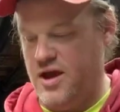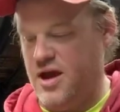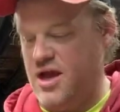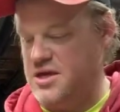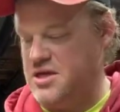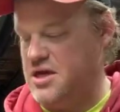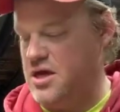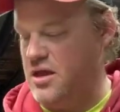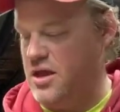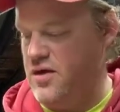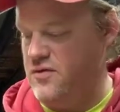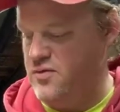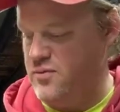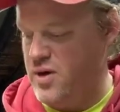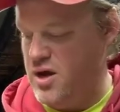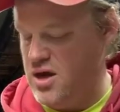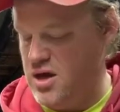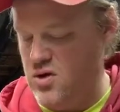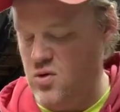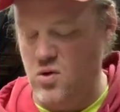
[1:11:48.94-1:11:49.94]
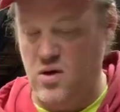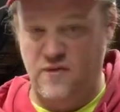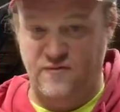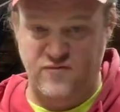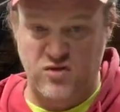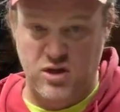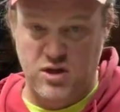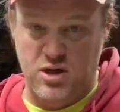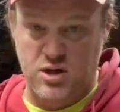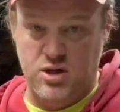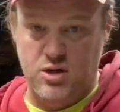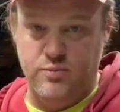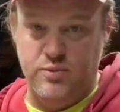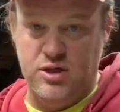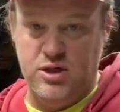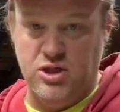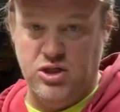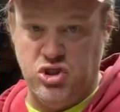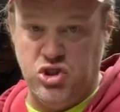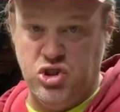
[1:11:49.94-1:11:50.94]
Like I tell everybody, you want to feel like you're
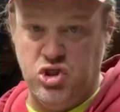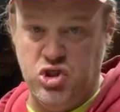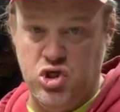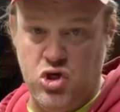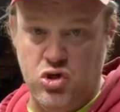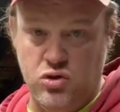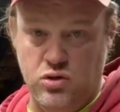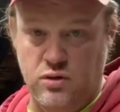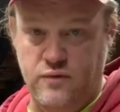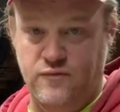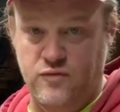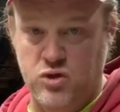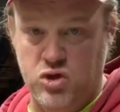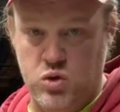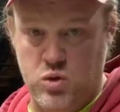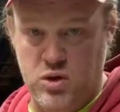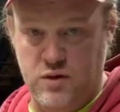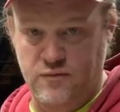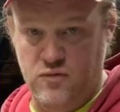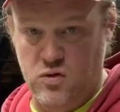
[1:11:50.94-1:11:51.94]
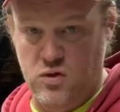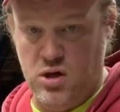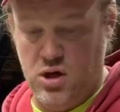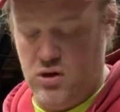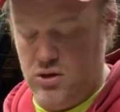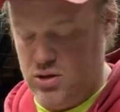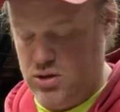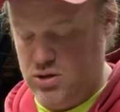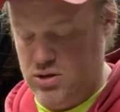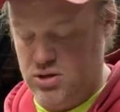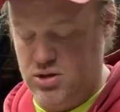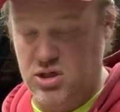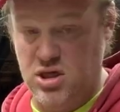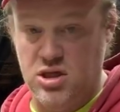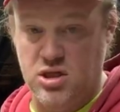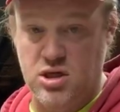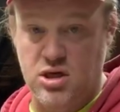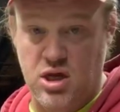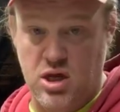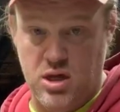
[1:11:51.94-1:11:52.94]
being snuggled for 24 hours?
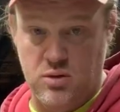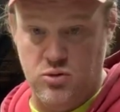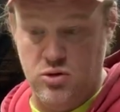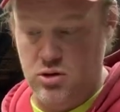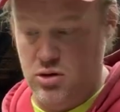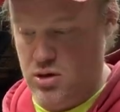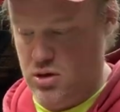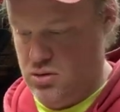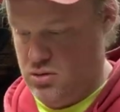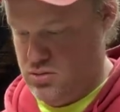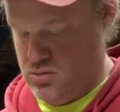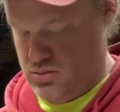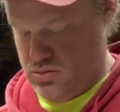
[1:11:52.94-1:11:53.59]
Get the damn hoodie.